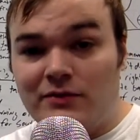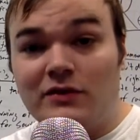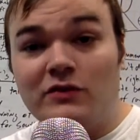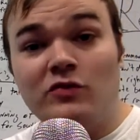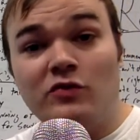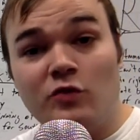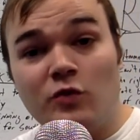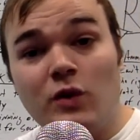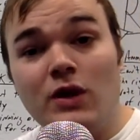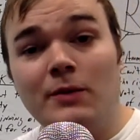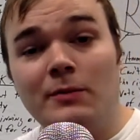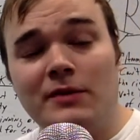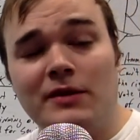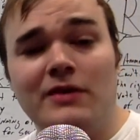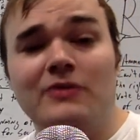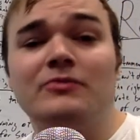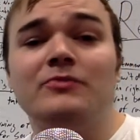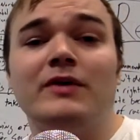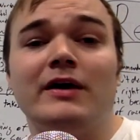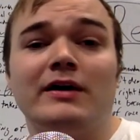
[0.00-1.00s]

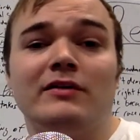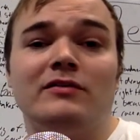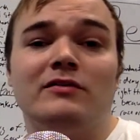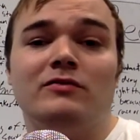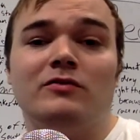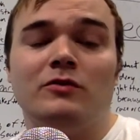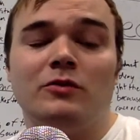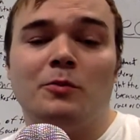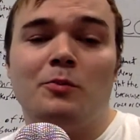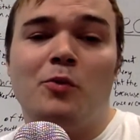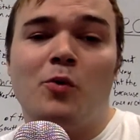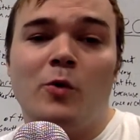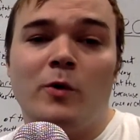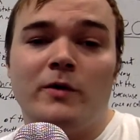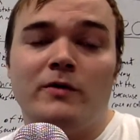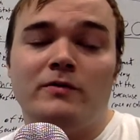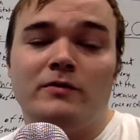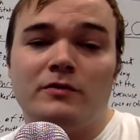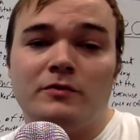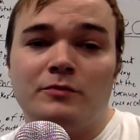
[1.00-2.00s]
extremely effective, to the
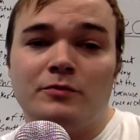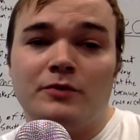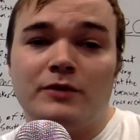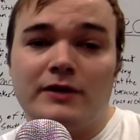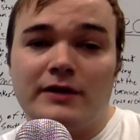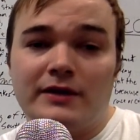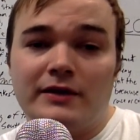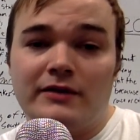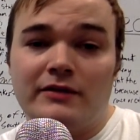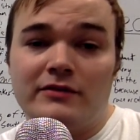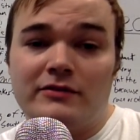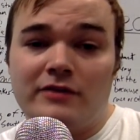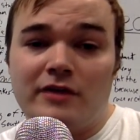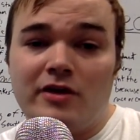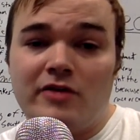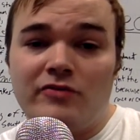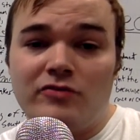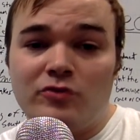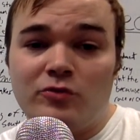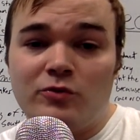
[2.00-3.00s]
point of bringing the
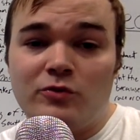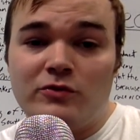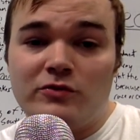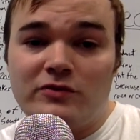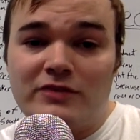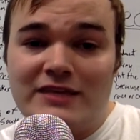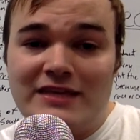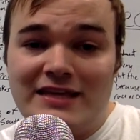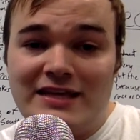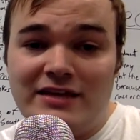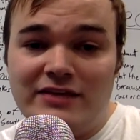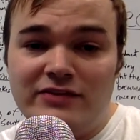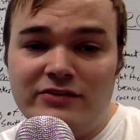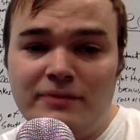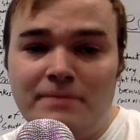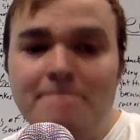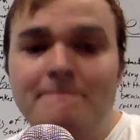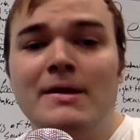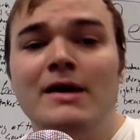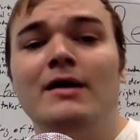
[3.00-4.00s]
South to its knees.
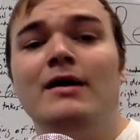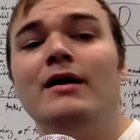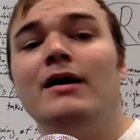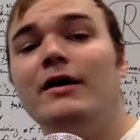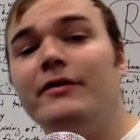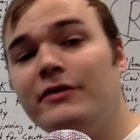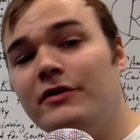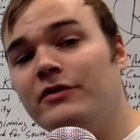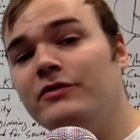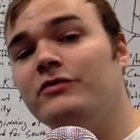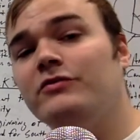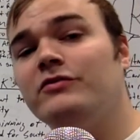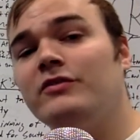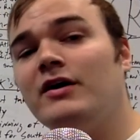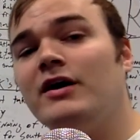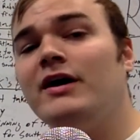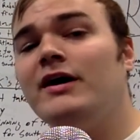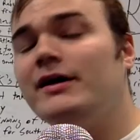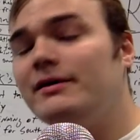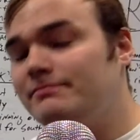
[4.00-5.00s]
On the other
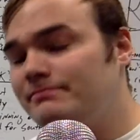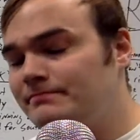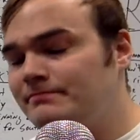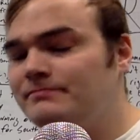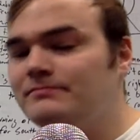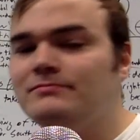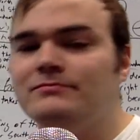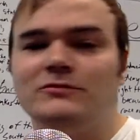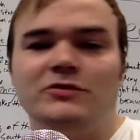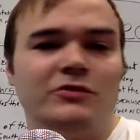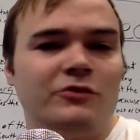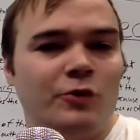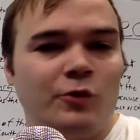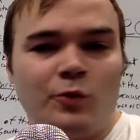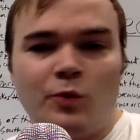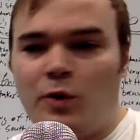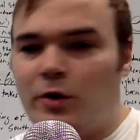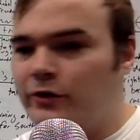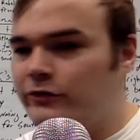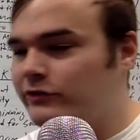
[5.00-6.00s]
side,
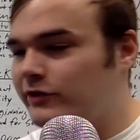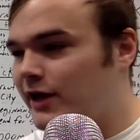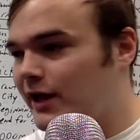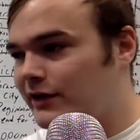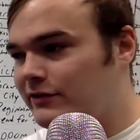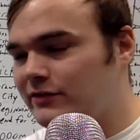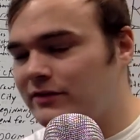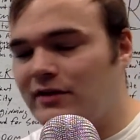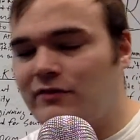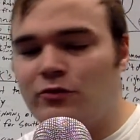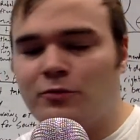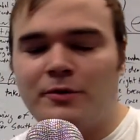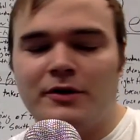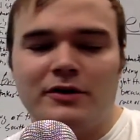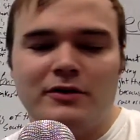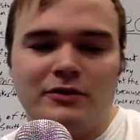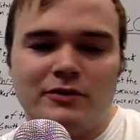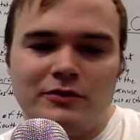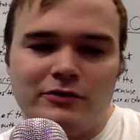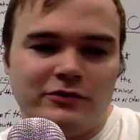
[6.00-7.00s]
Stonewall Jackson,
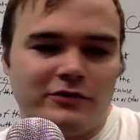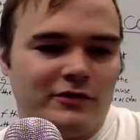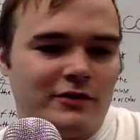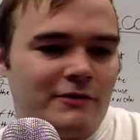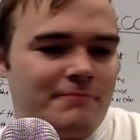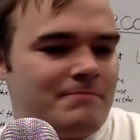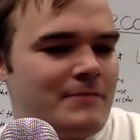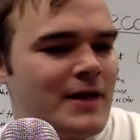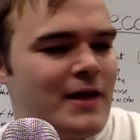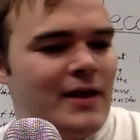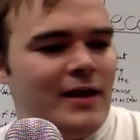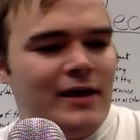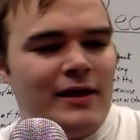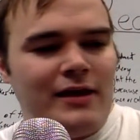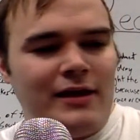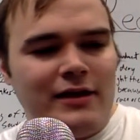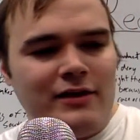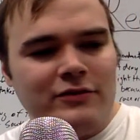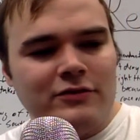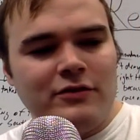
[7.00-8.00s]
everybody knows him.
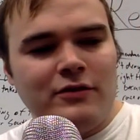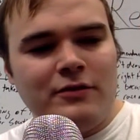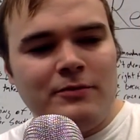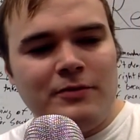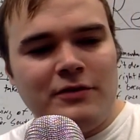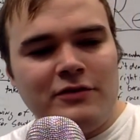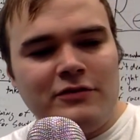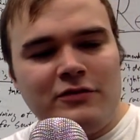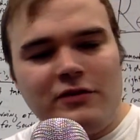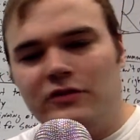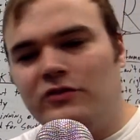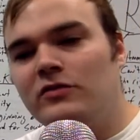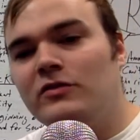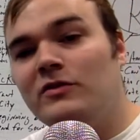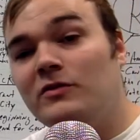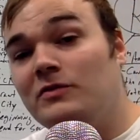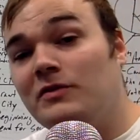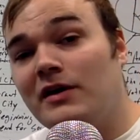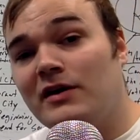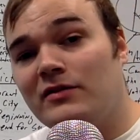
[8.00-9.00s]
He's going to be such an
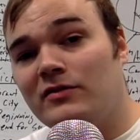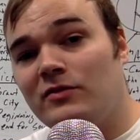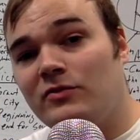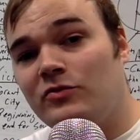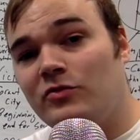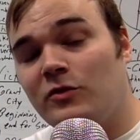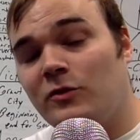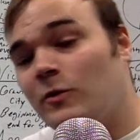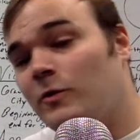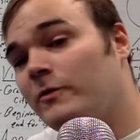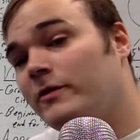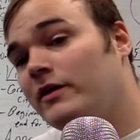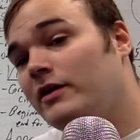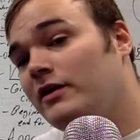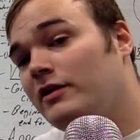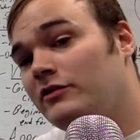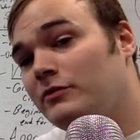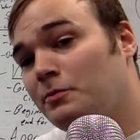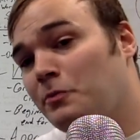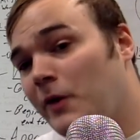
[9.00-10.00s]
effective general that
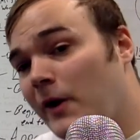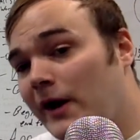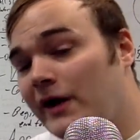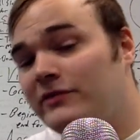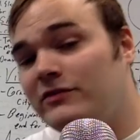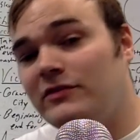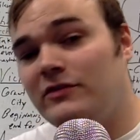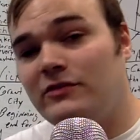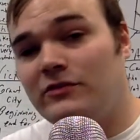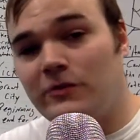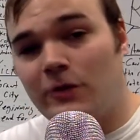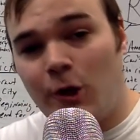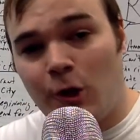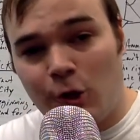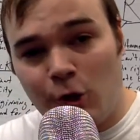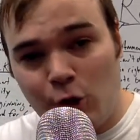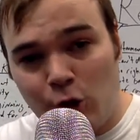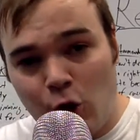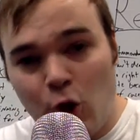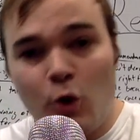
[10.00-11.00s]
his presence
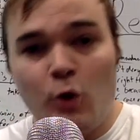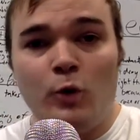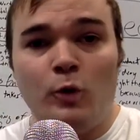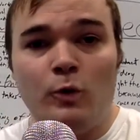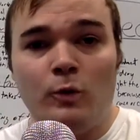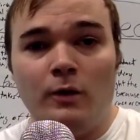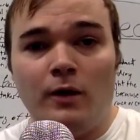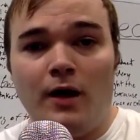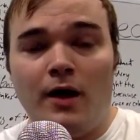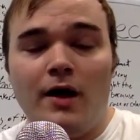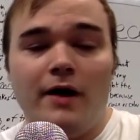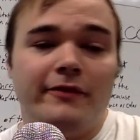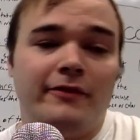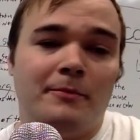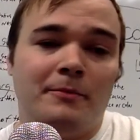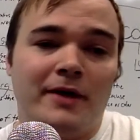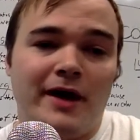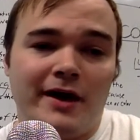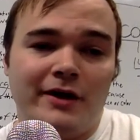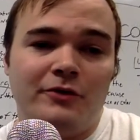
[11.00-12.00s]
alone on the
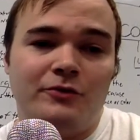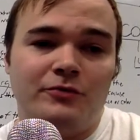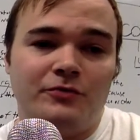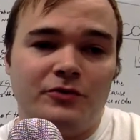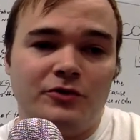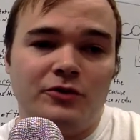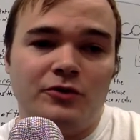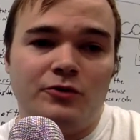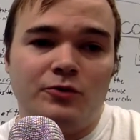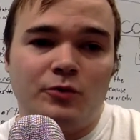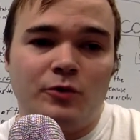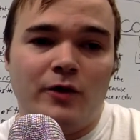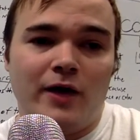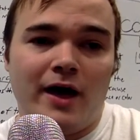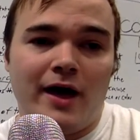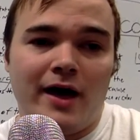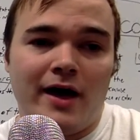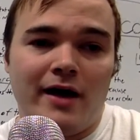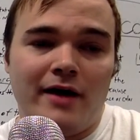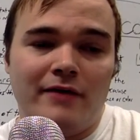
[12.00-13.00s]
battlefield will
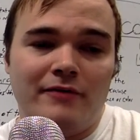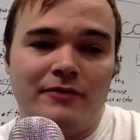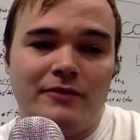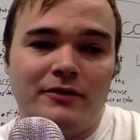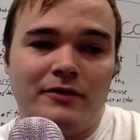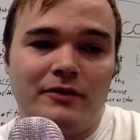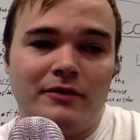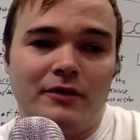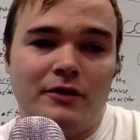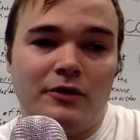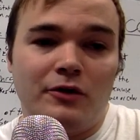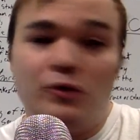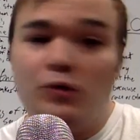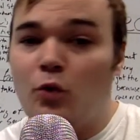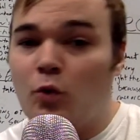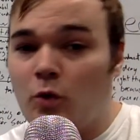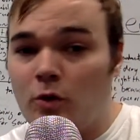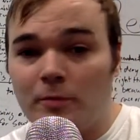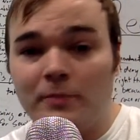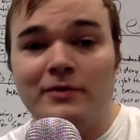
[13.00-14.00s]
have an
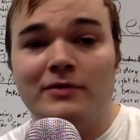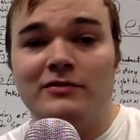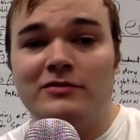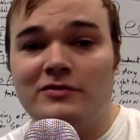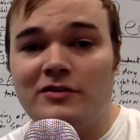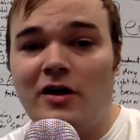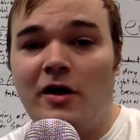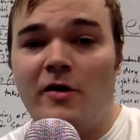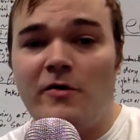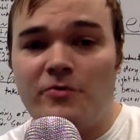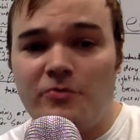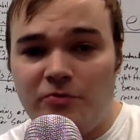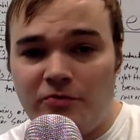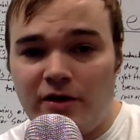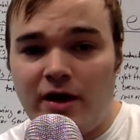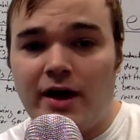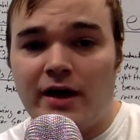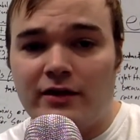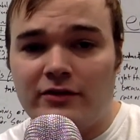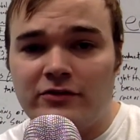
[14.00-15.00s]
enormous
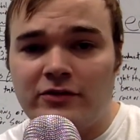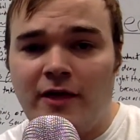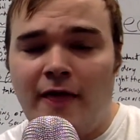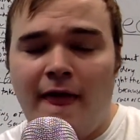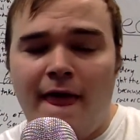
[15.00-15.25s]
effect.